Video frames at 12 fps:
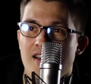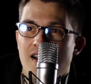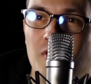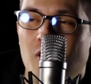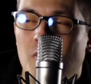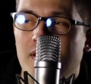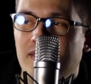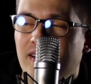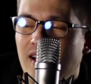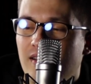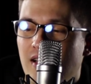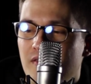Well, one thing
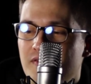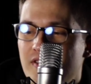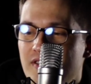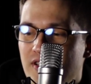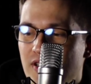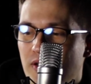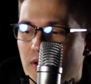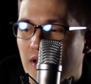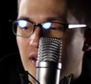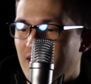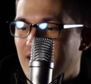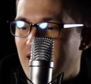I love to do
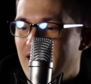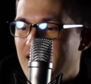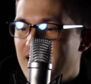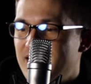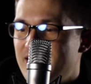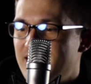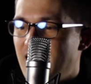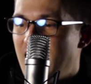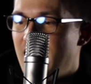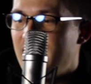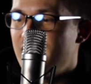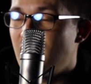is
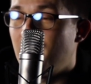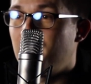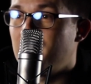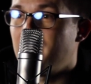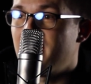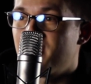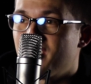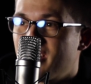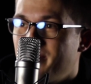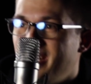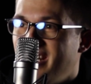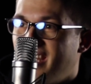I jump on my social
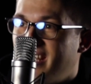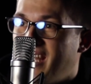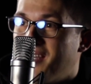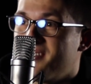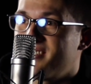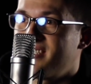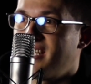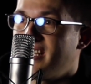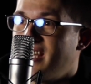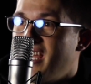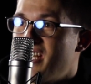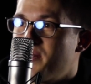media accounts and
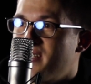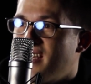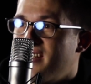engage with